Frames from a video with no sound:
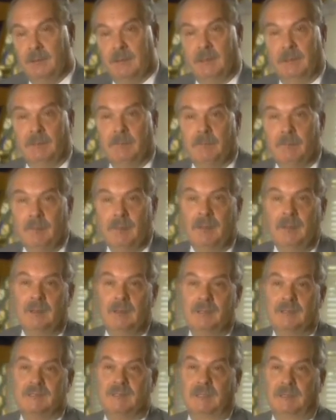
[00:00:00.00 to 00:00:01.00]
You know,
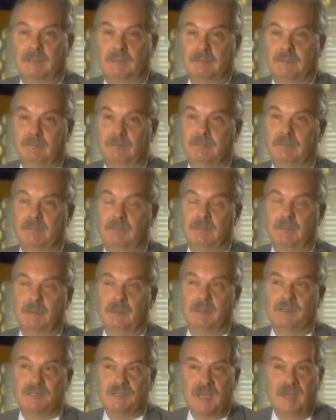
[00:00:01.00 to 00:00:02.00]
it's like
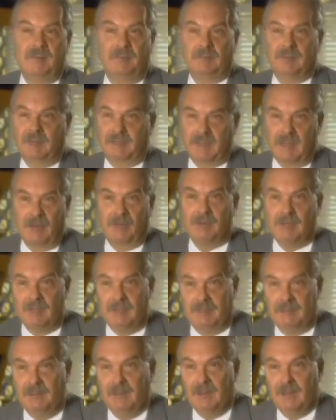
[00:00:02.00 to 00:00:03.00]
the shame of, like, how
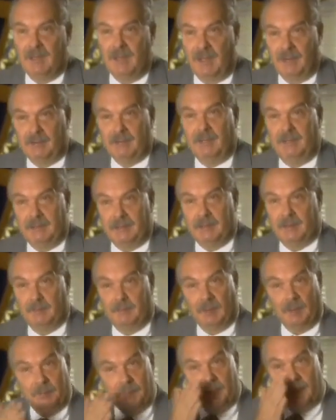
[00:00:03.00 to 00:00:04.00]
could he care
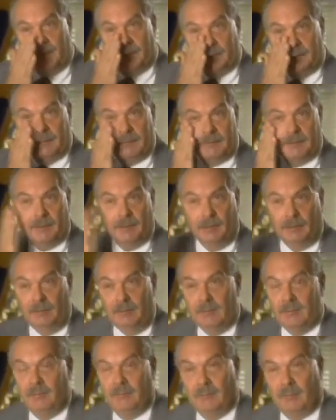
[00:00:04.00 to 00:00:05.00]
about me? You know,
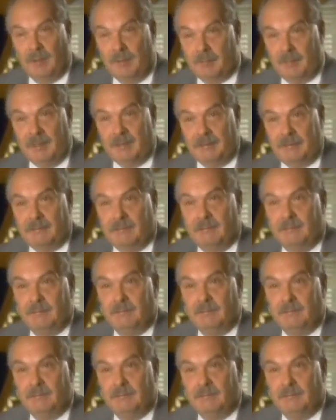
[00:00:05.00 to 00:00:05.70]
why me?